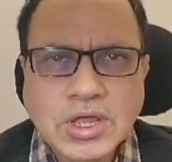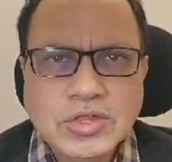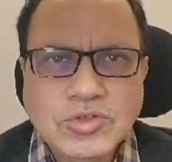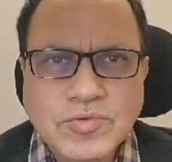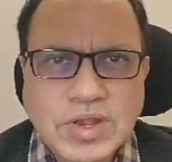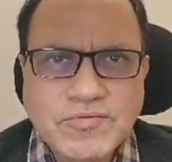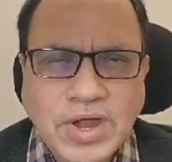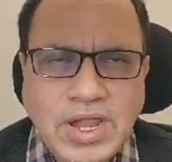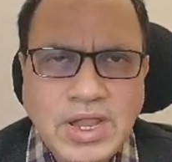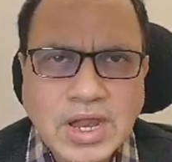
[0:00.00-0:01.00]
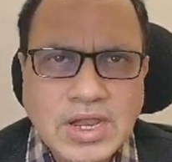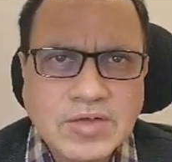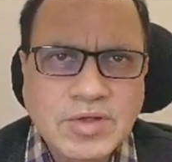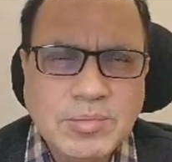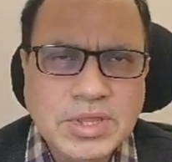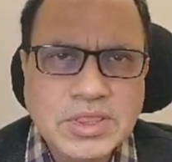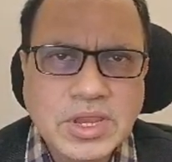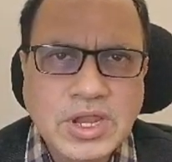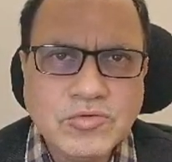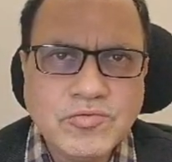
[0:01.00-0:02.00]
you will find that there will be
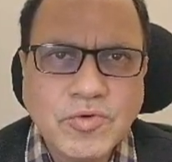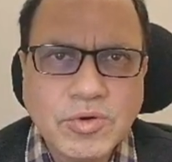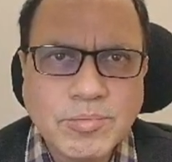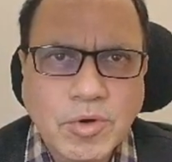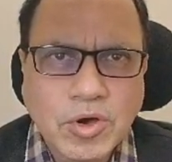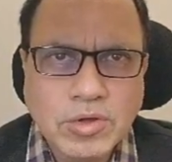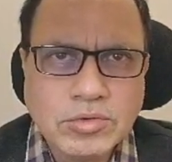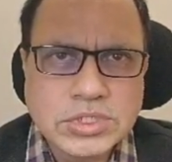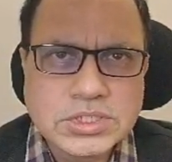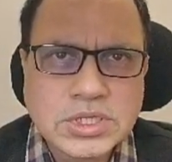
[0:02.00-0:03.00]
3 to 4 modules